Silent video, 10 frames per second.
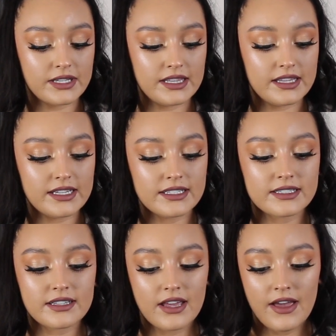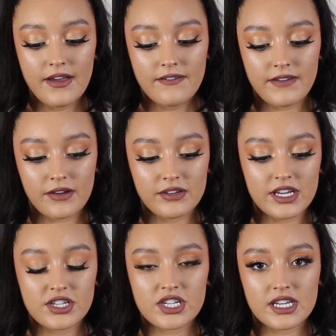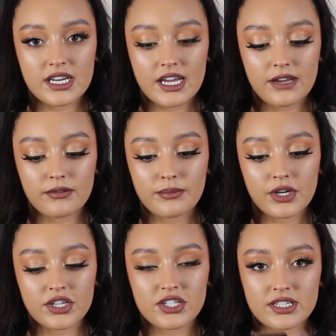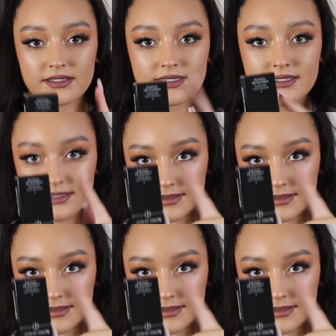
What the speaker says: And this foundation I repurchase.